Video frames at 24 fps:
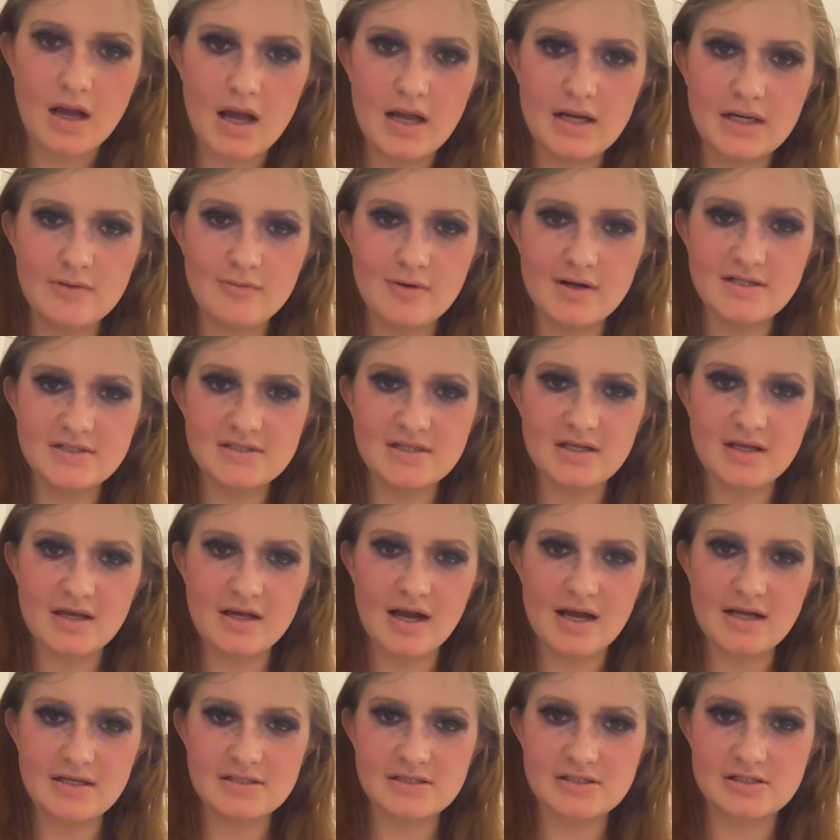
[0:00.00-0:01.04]
Anyways, thank you
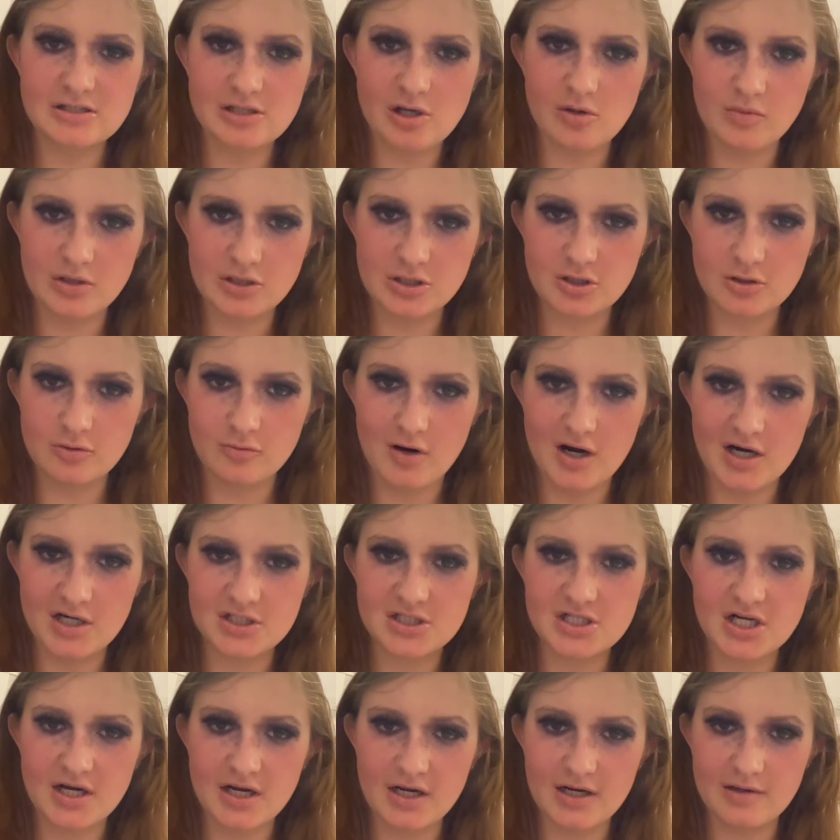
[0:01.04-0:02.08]
guys so much for
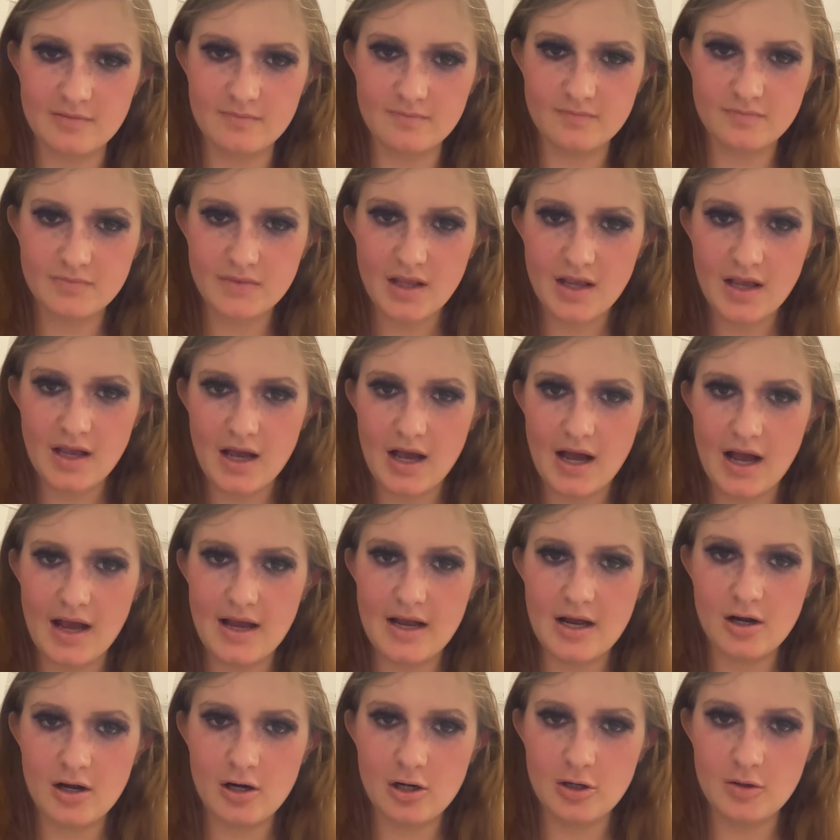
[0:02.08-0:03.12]
watching.
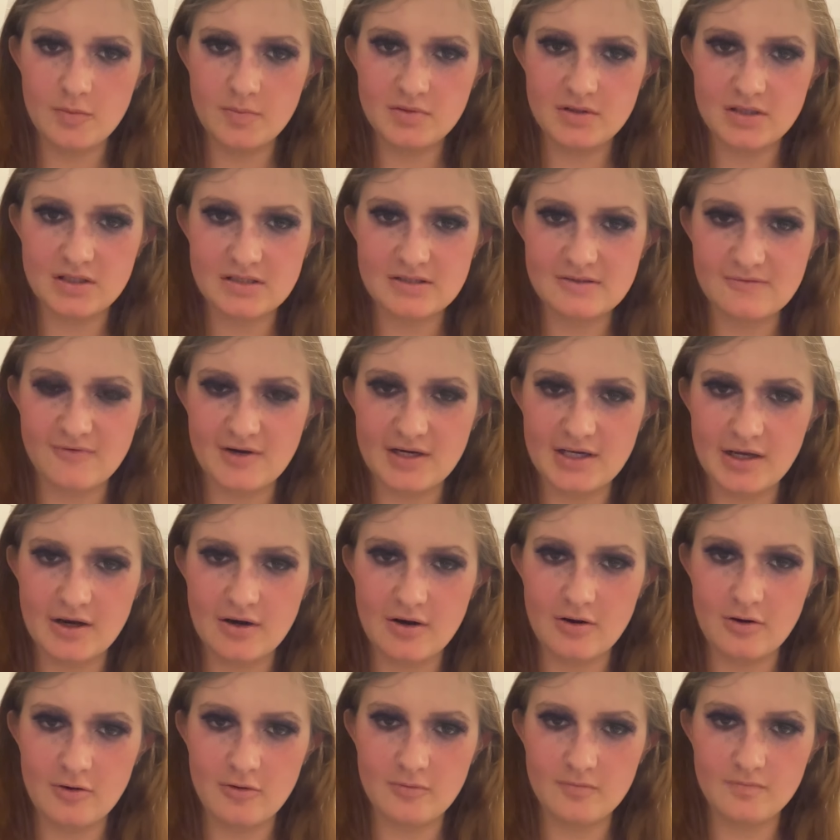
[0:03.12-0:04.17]
I hope this
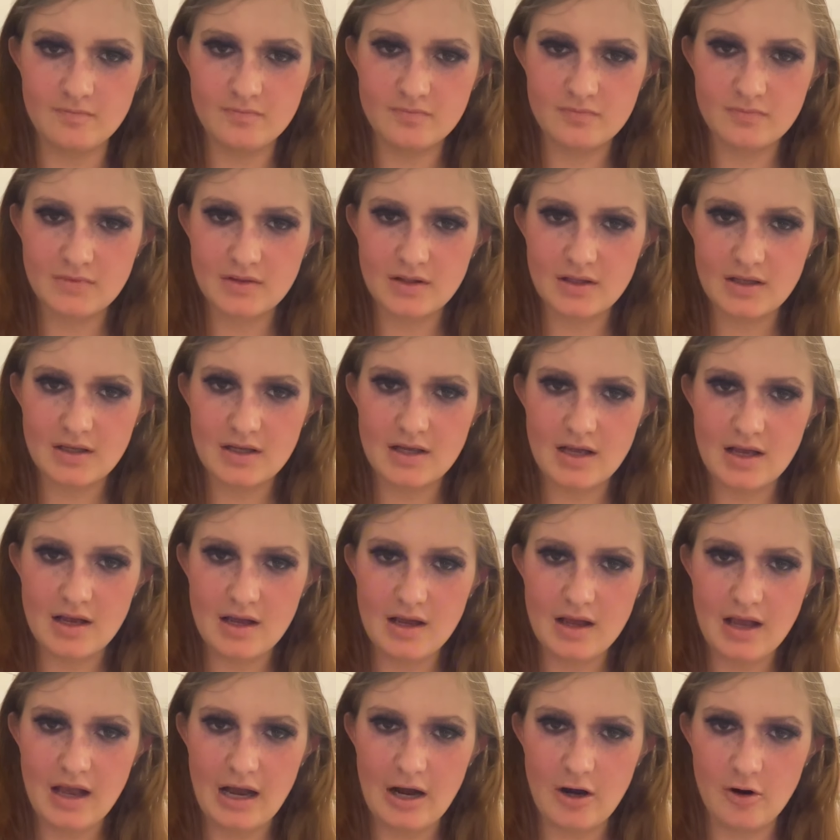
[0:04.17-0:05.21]
video
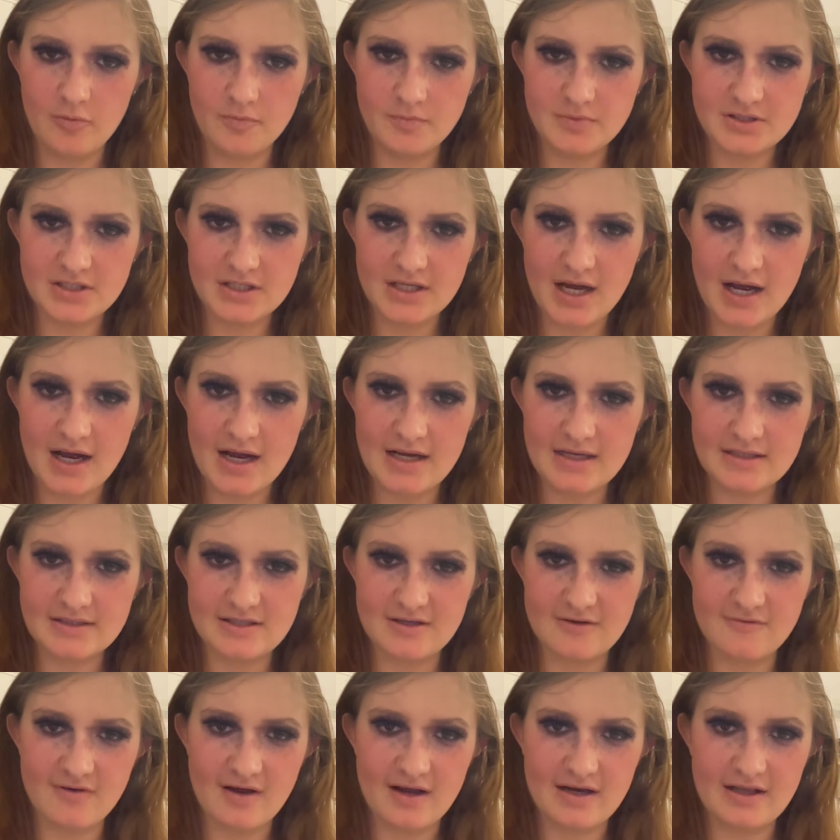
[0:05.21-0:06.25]
helped you guys.
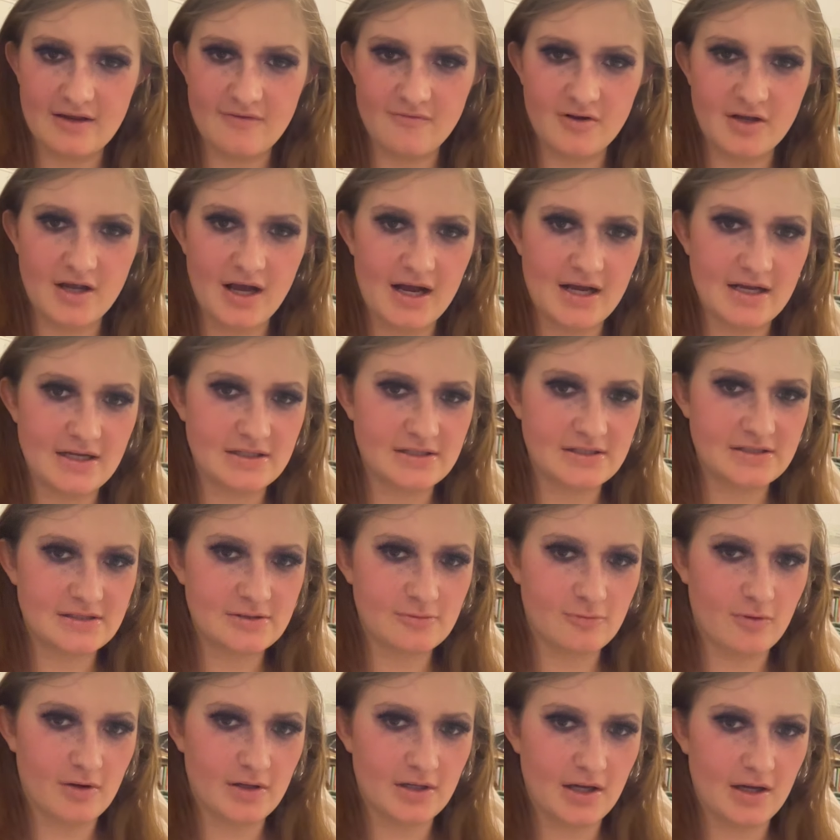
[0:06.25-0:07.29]
If any of you guys
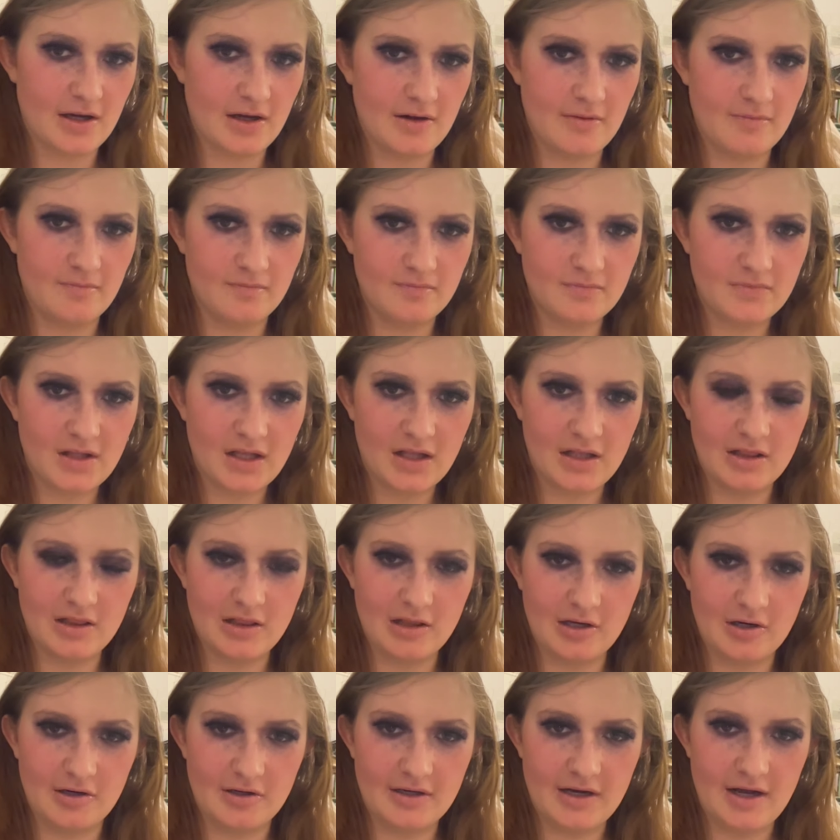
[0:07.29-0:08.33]
want to
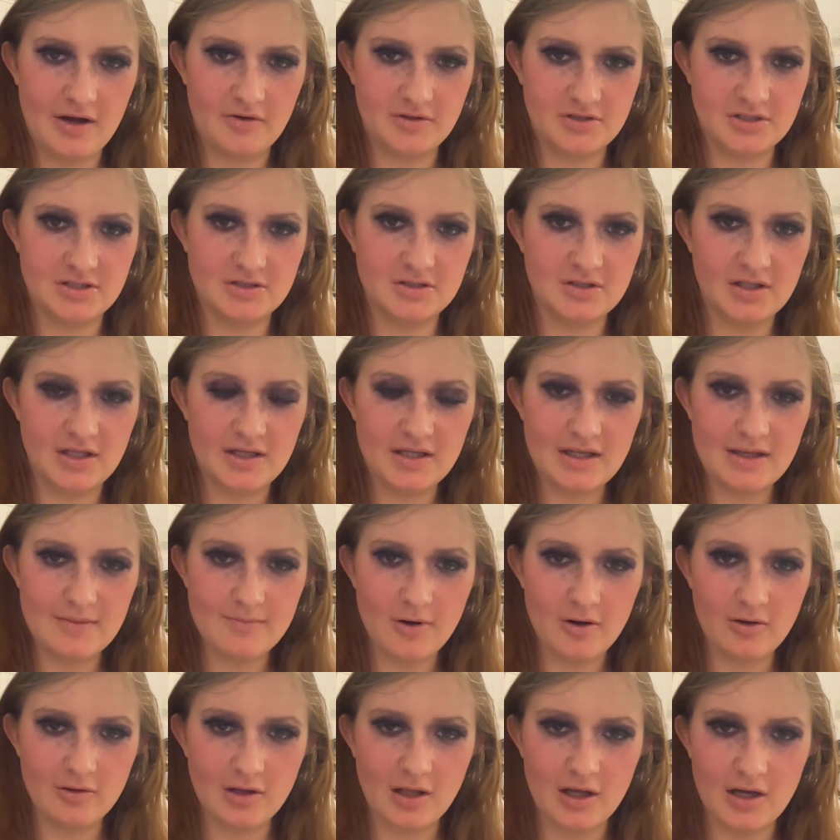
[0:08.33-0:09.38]
learn how to do the
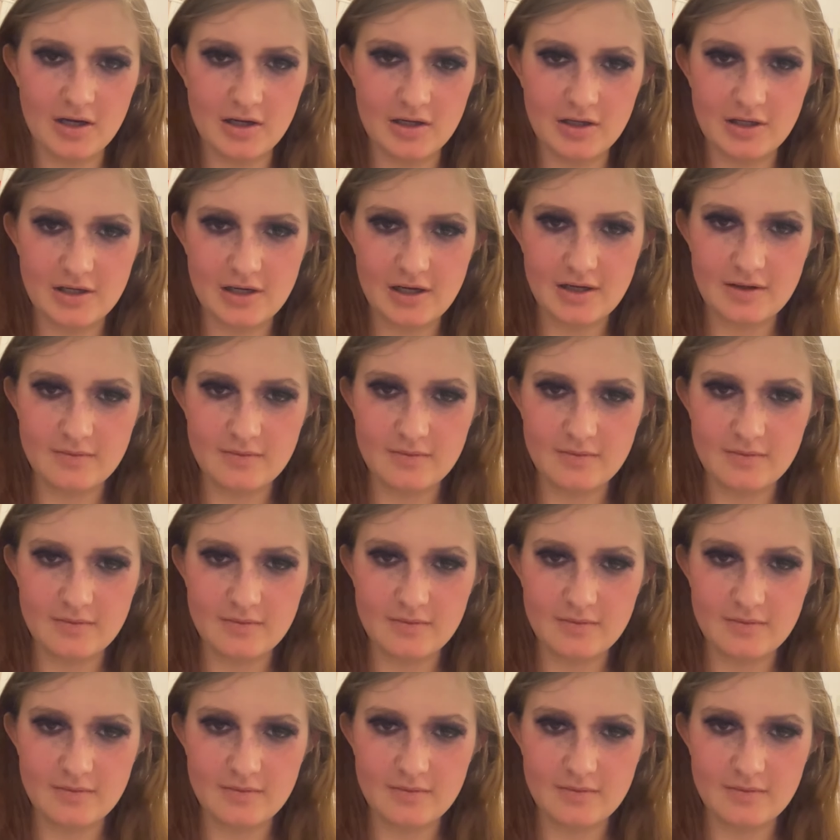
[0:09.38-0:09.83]
emo look,